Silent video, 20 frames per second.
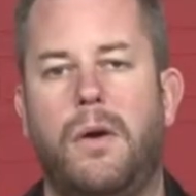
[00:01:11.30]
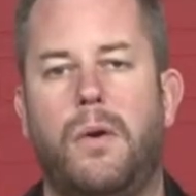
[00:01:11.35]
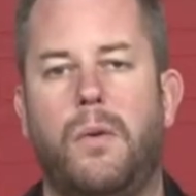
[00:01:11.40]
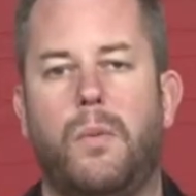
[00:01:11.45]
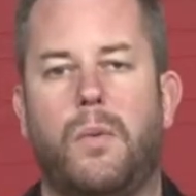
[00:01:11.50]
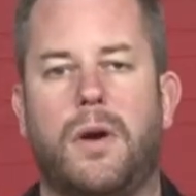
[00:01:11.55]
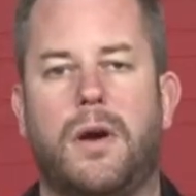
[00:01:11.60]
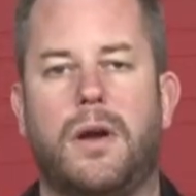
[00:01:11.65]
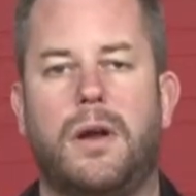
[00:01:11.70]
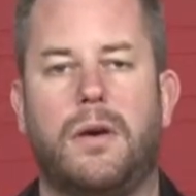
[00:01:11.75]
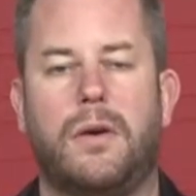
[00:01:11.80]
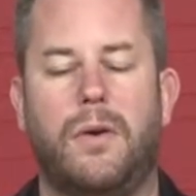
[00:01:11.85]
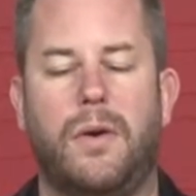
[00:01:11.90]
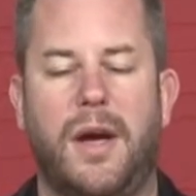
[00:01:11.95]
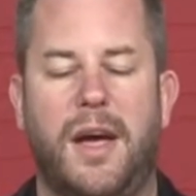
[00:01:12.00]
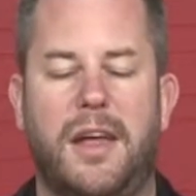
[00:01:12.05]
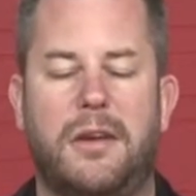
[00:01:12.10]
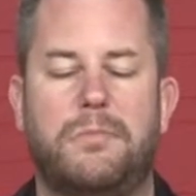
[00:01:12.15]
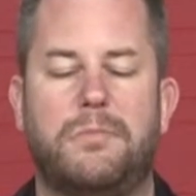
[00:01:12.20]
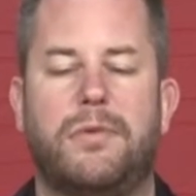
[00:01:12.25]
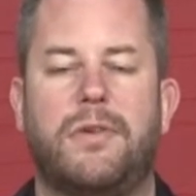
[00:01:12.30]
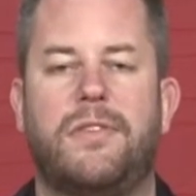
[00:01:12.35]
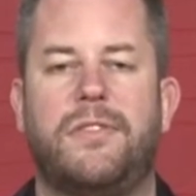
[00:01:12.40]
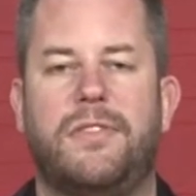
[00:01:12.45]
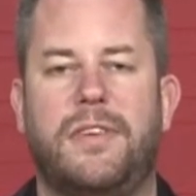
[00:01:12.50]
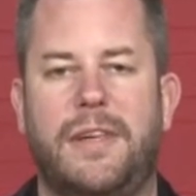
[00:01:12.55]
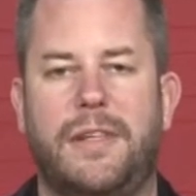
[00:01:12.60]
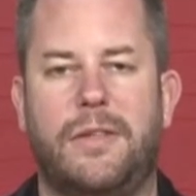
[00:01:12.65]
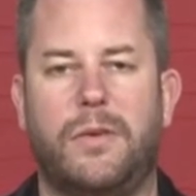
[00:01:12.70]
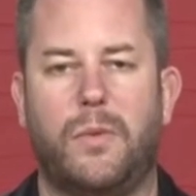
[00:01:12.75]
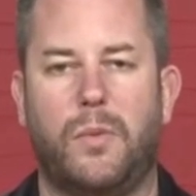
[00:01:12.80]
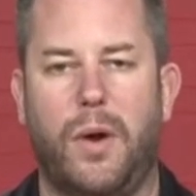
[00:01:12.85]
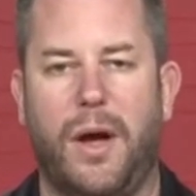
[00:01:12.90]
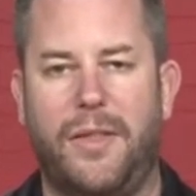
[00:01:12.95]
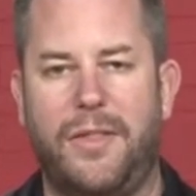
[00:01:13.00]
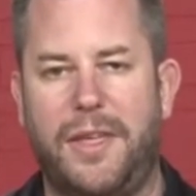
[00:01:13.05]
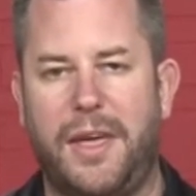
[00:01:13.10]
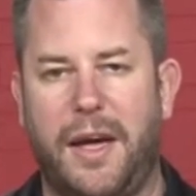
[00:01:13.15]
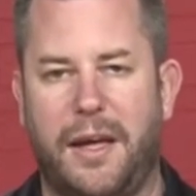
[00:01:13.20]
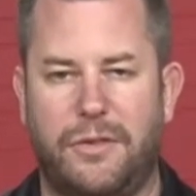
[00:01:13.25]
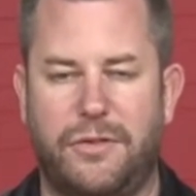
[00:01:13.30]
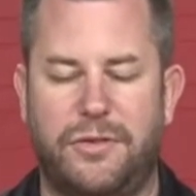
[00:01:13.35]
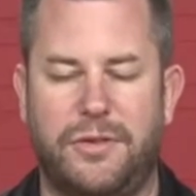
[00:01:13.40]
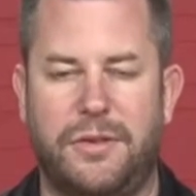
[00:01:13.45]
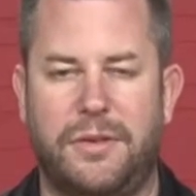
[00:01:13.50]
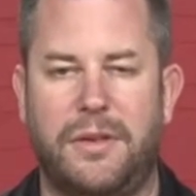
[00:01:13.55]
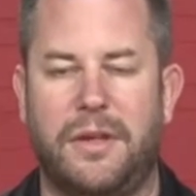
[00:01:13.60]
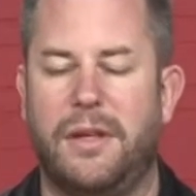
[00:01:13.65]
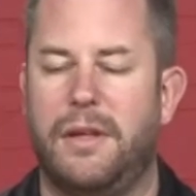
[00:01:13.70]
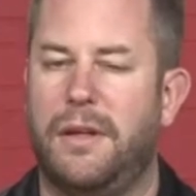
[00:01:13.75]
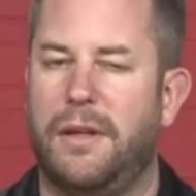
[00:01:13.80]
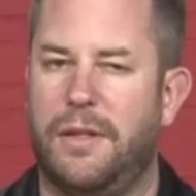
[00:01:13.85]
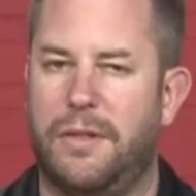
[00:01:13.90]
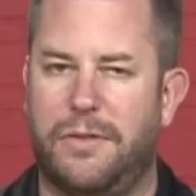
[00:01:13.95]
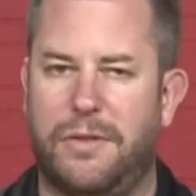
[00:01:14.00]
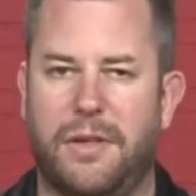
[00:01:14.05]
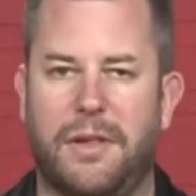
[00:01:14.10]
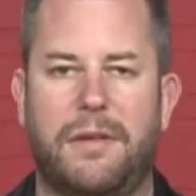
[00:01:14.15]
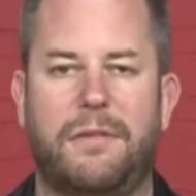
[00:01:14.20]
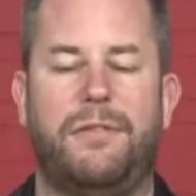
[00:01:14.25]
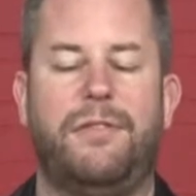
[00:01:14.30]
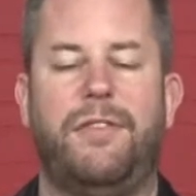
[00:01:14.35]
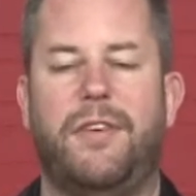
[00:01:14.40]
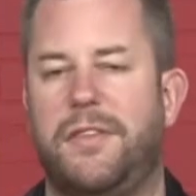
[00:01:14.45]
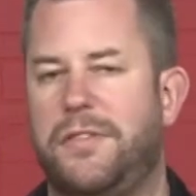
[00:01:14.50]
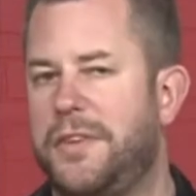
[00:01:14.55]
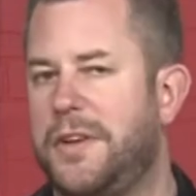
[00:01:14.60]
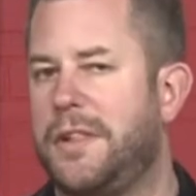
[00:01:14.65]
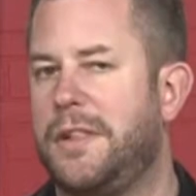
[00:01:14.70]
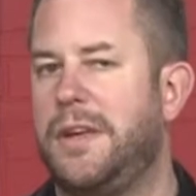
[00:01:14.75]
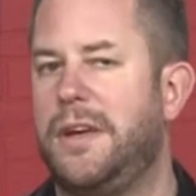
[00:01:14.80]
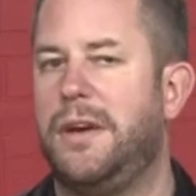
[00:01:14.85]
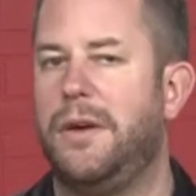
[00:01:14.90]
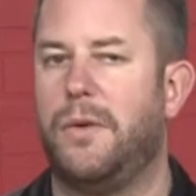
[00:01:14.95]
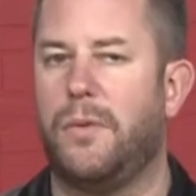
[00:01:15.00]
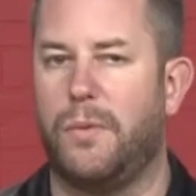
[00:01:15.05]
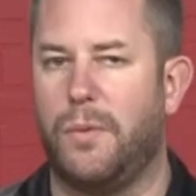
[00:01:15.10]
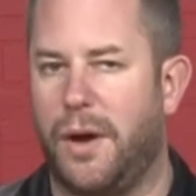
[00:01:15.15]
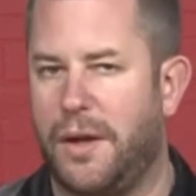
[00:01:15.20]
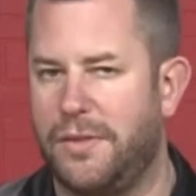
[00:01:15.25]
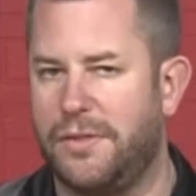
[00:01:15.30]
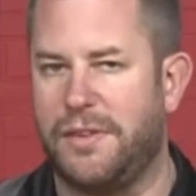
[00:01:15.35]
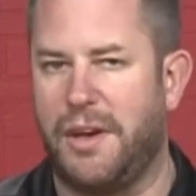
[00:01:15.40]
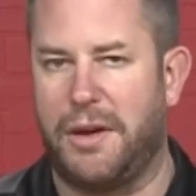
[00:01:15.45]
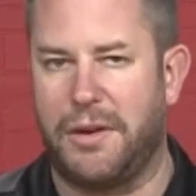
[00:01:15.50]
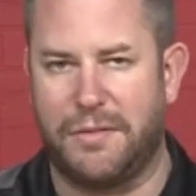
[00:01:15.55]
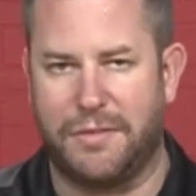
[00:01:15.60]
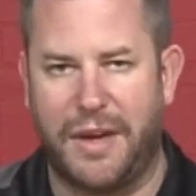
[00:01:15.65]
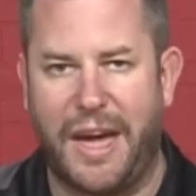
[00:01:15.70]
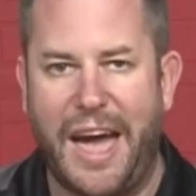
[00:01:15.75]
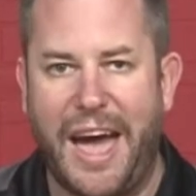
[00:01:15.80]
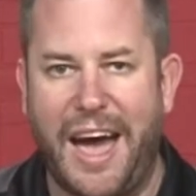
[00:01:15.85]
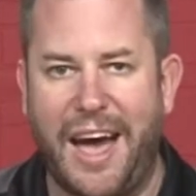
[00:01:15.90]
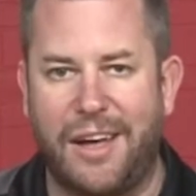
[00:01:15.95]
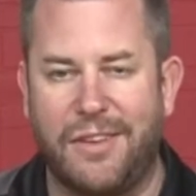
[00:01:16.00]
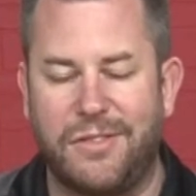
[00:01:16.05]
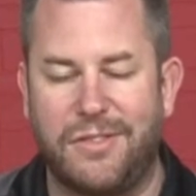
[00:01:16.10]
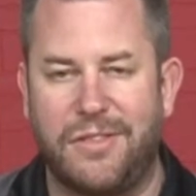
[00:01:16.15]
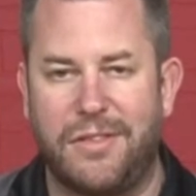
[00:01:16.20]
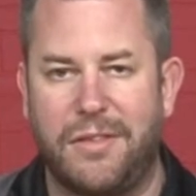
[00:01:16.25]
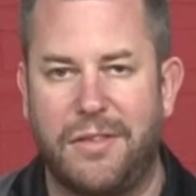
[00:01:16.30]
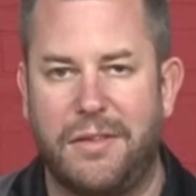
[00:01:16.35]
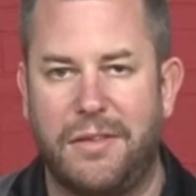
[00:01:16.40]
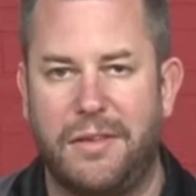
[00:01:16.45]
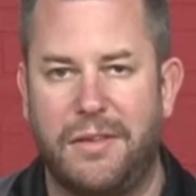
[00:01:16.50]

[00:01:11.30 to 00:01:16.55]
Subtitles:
we're going to go ahead and proceed to run the engine until it physically runs out of gas.